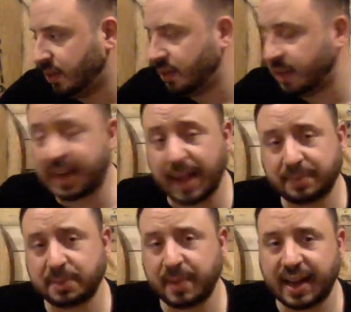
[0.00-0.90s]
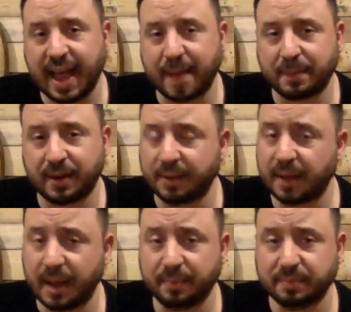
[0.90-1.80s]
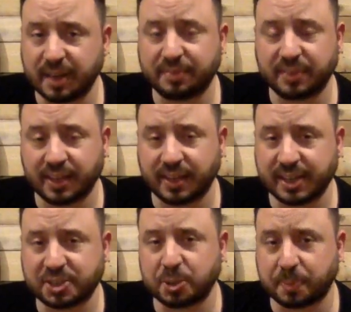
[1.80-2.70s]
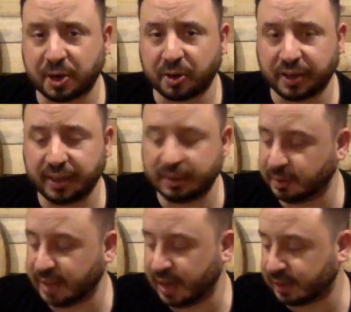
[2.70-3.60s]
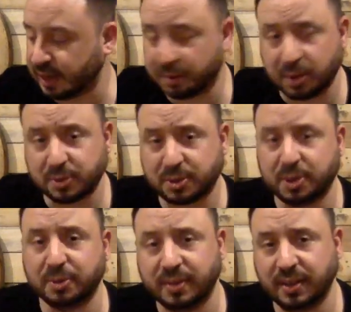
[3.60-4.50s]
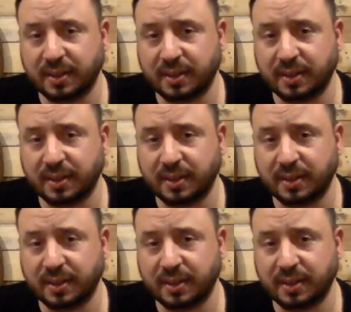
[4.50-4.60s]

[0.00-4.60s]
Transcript: Yeah, Captain Make It Happen. I, I'm definitely going to get super nerdy with that guy, with those two,